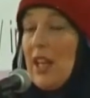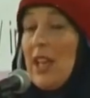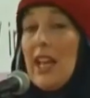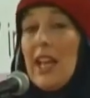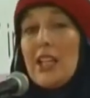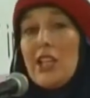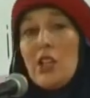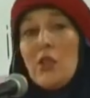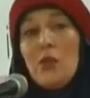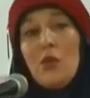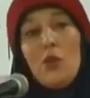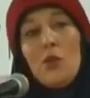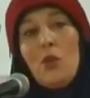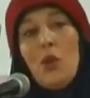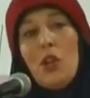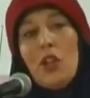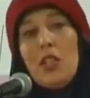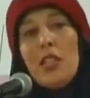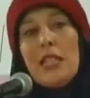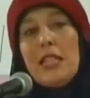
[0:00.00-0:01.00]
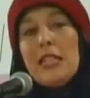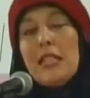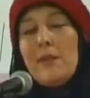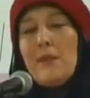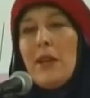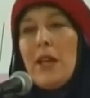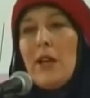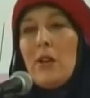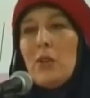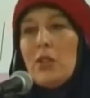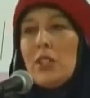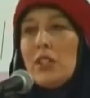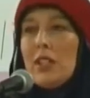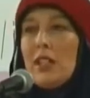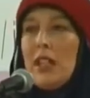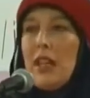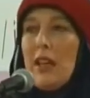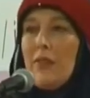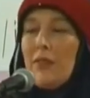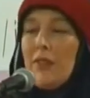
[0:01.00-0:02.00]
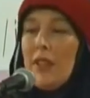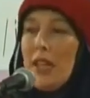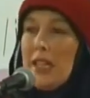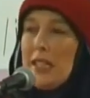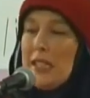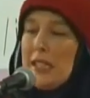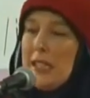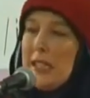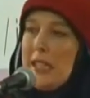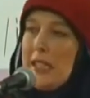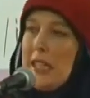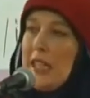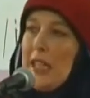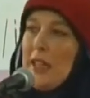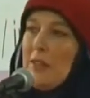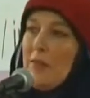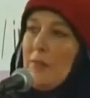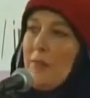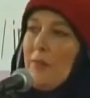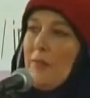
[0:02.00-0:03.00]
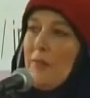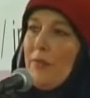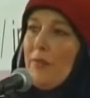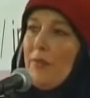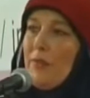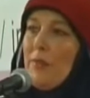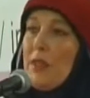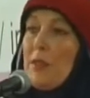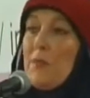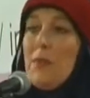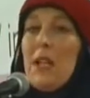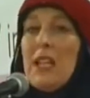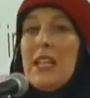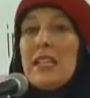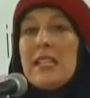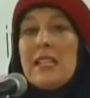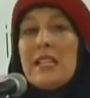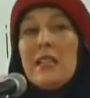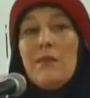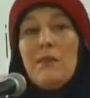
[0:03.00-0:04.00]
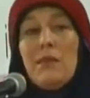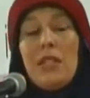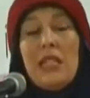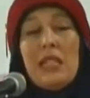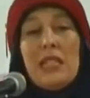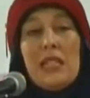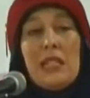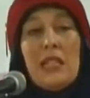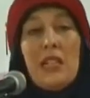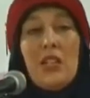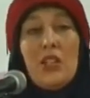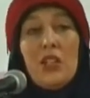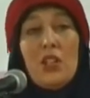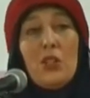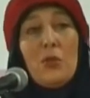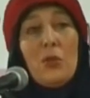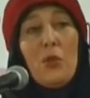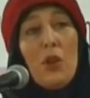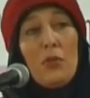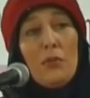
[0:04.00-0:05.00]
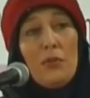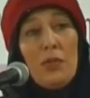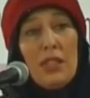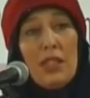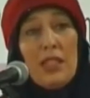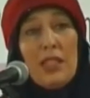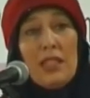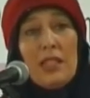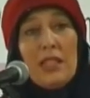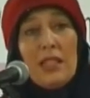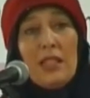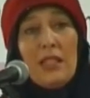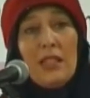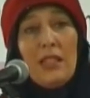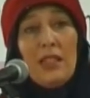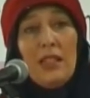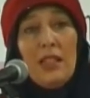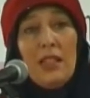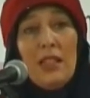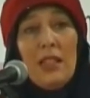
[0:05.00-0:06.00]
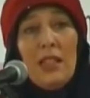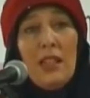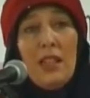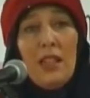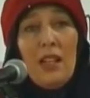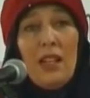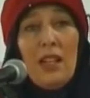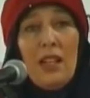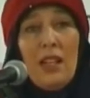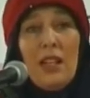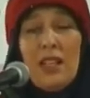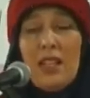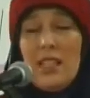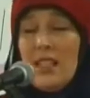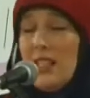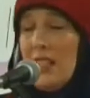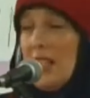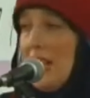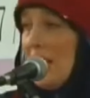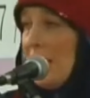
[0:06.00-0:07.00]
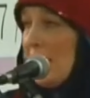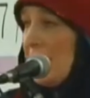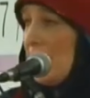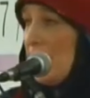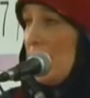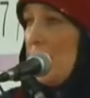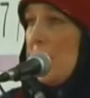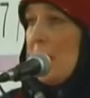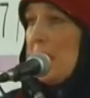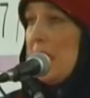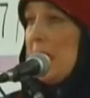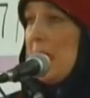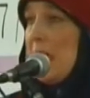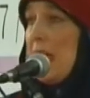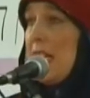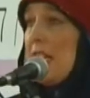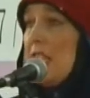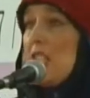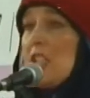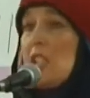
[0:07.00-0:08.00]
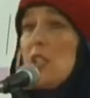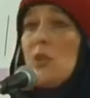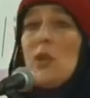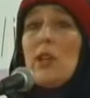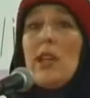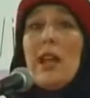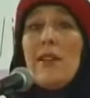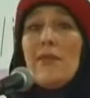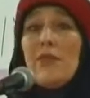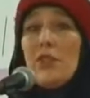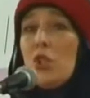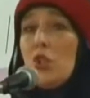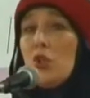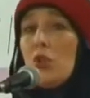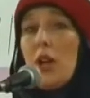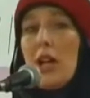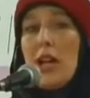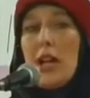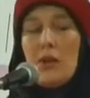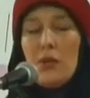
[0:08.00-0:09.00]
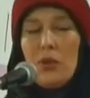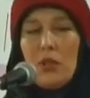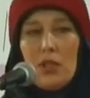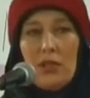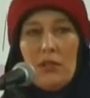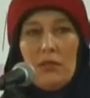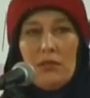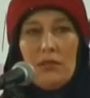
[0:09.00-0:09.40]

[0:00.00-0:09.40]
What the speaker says: And I don't know what it is about Afghanistan. The place can be deserted 1 minute, and in the next 20 seconds you can have a crowd.